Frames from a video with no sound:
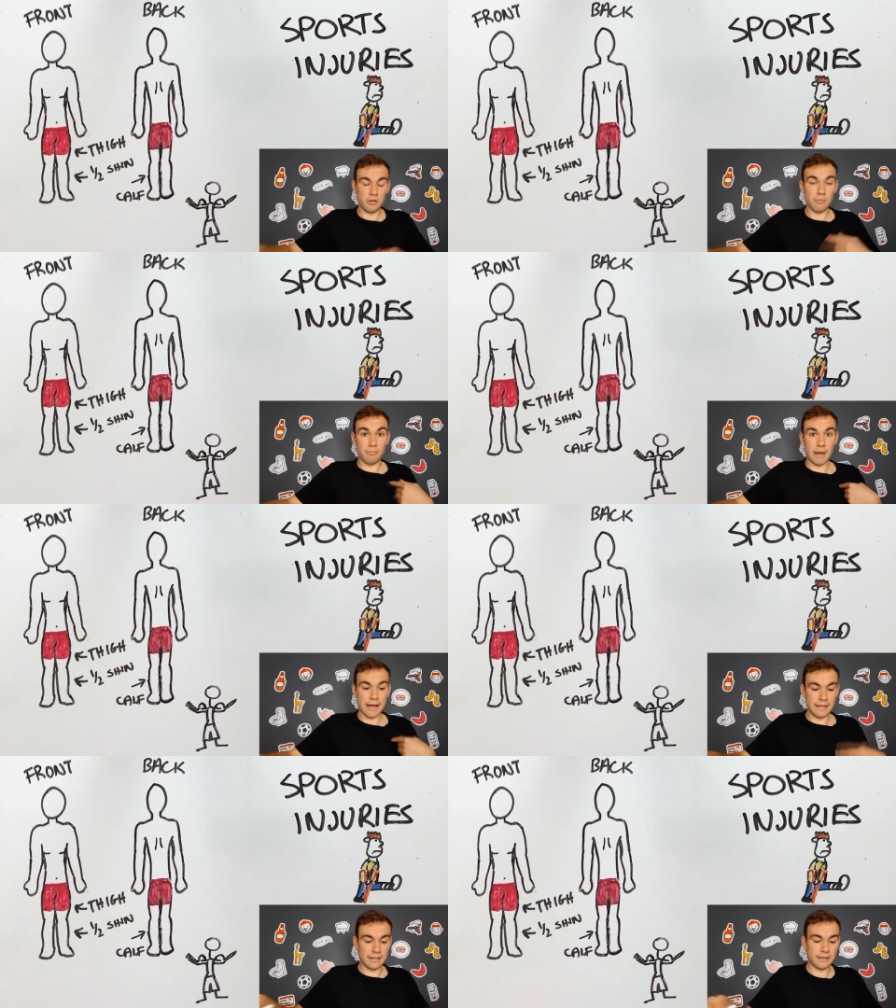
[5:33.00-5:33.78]

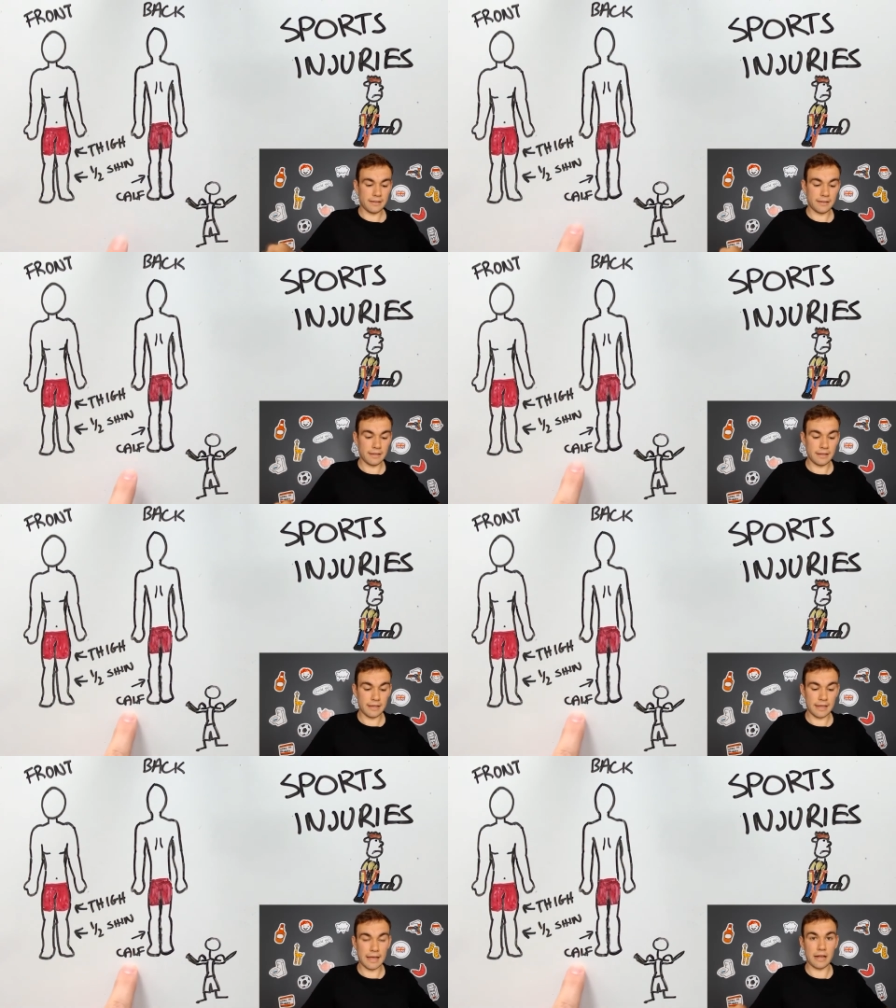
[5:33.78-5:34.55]
my
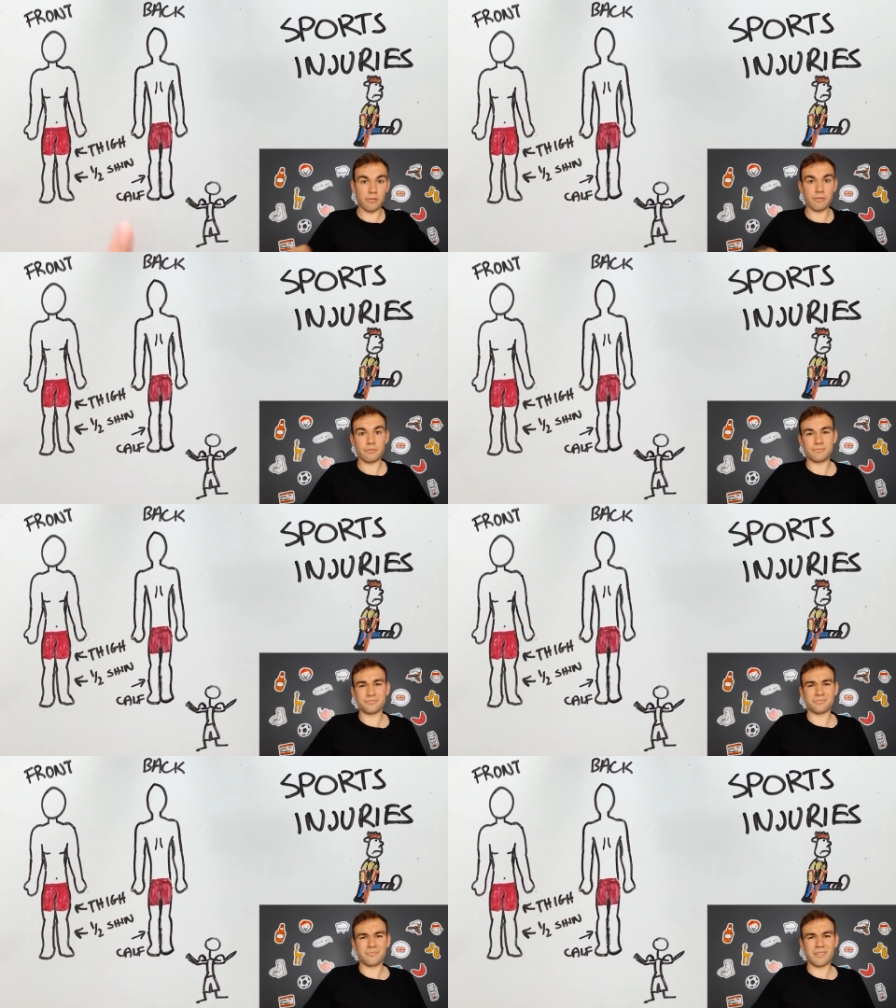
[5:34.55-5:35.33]
calf.
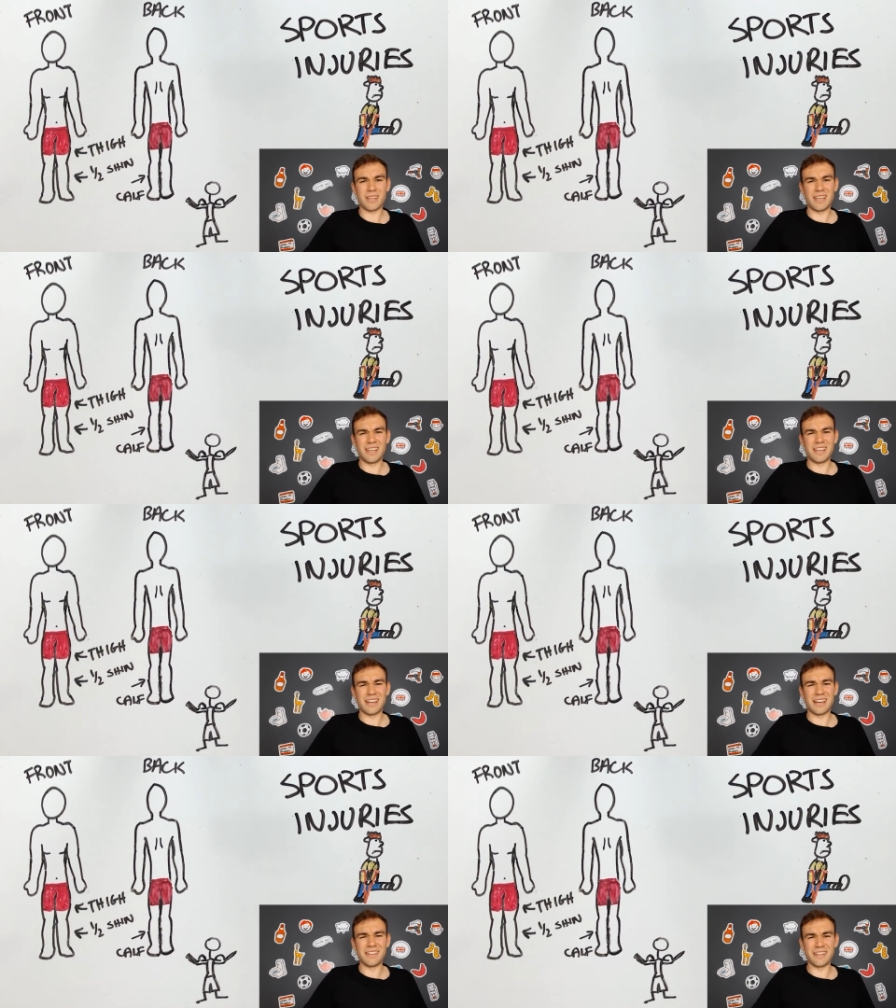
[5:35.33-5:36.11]

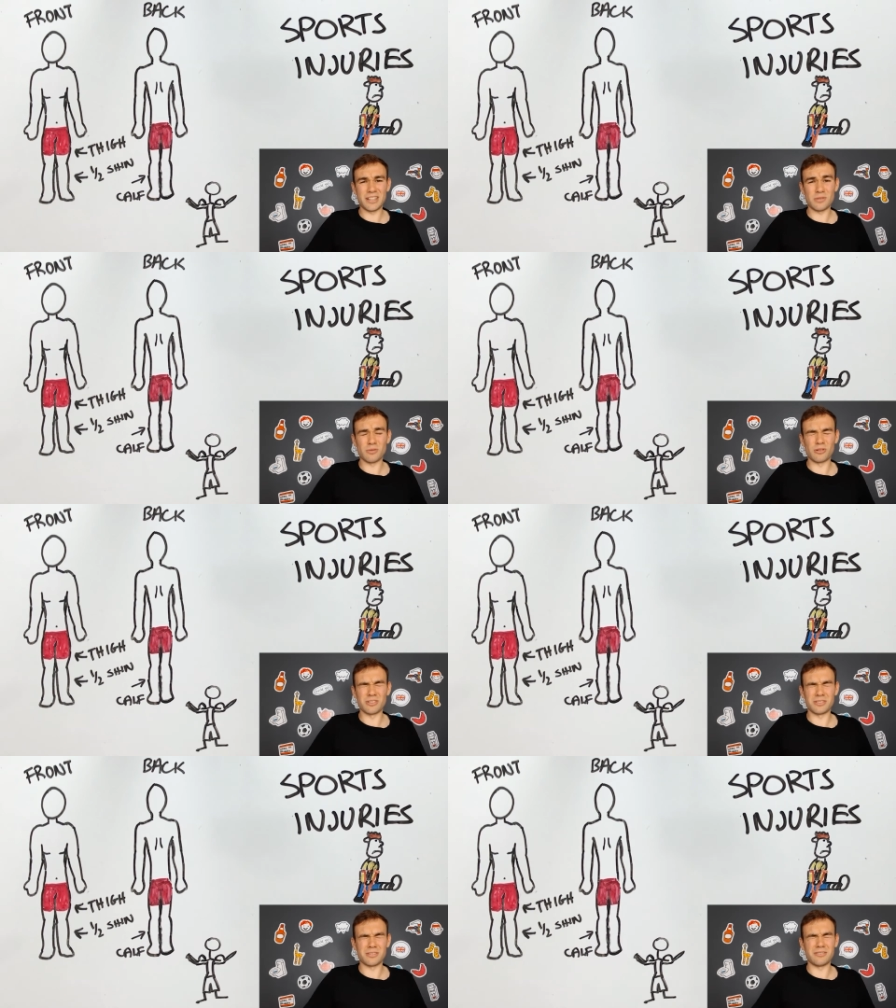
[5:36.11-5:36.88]
And this
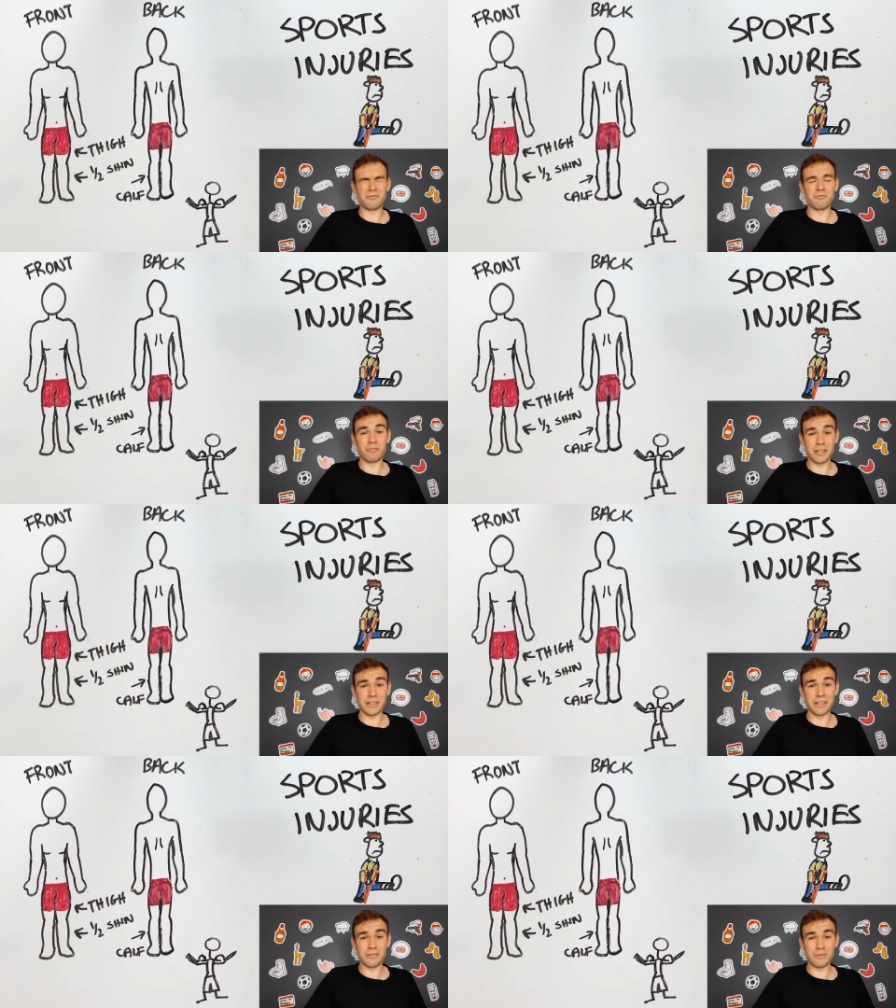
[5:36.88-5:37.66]
was
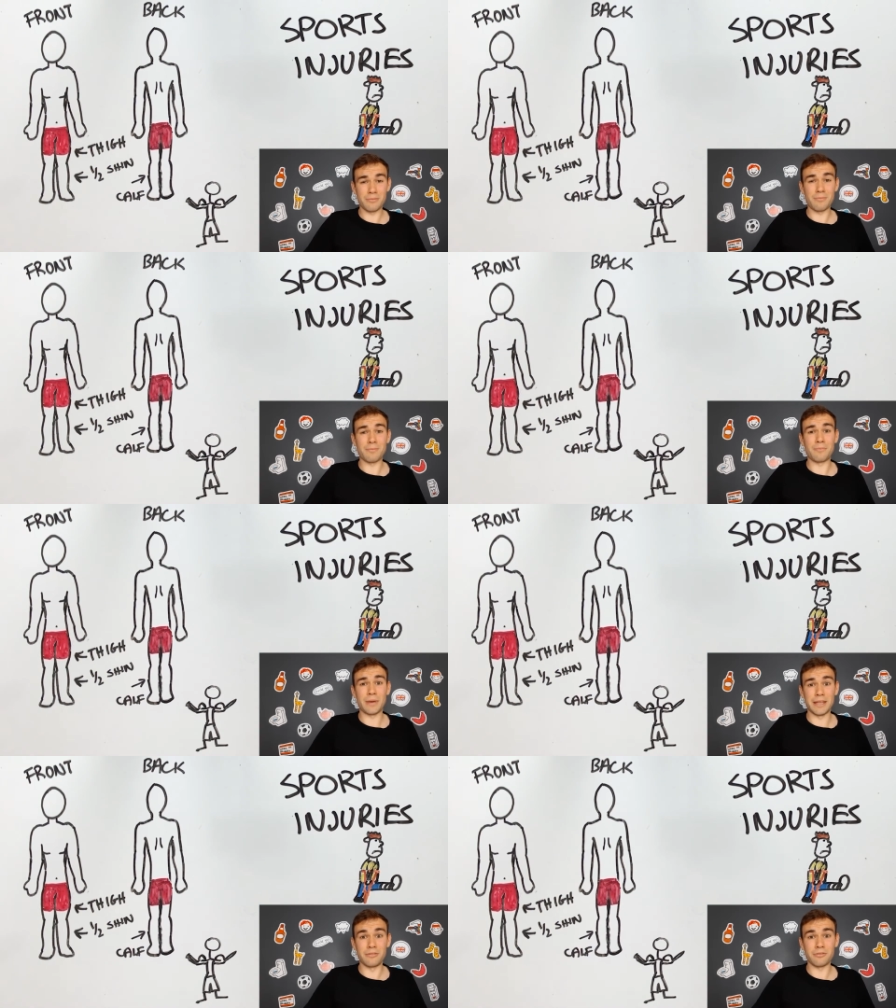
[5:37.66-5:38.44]
really
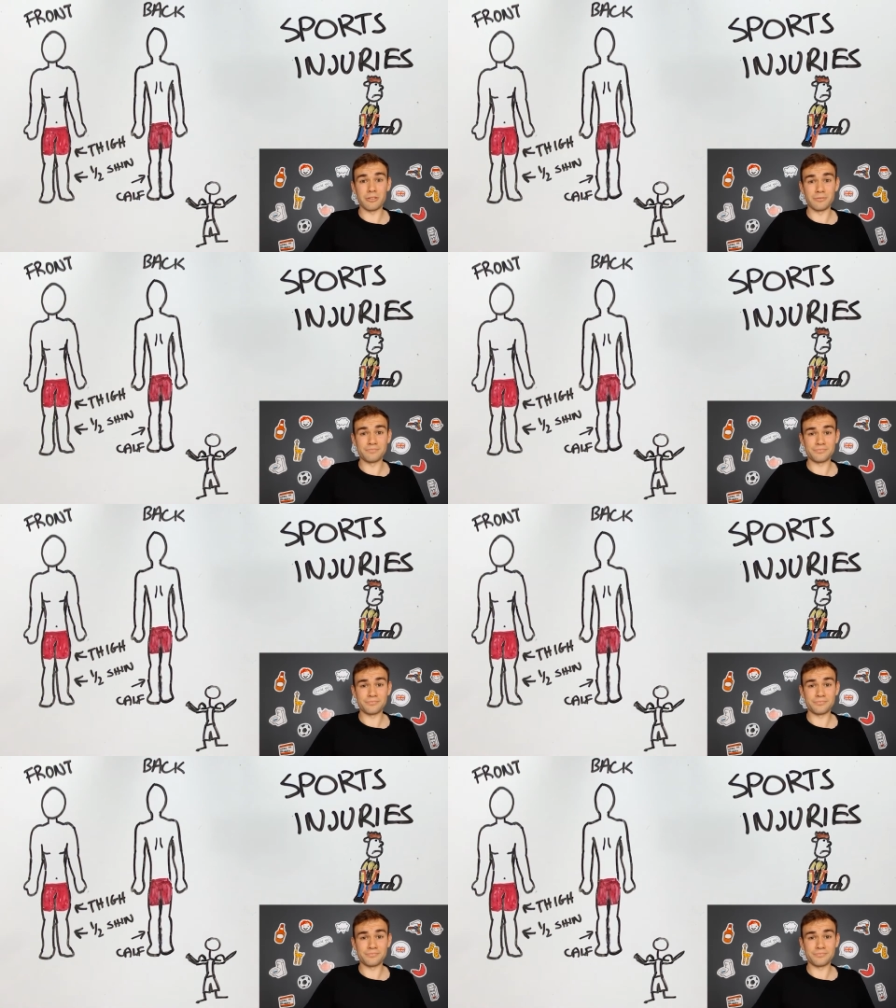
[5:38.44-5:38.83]
painful.